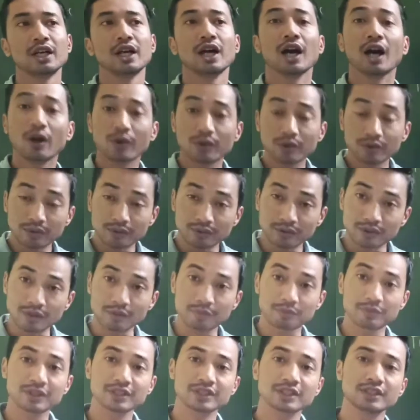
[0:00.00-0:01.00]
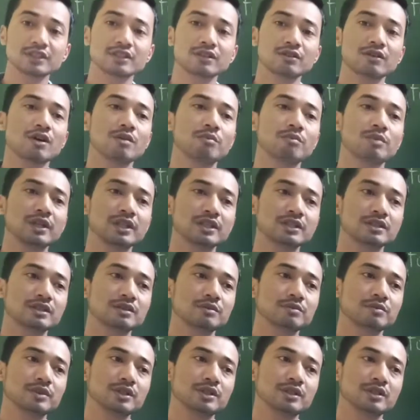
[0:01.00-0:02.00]
how do you represent the complex
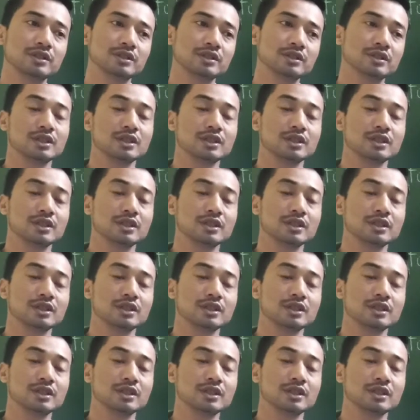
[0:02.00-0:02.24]
numbers,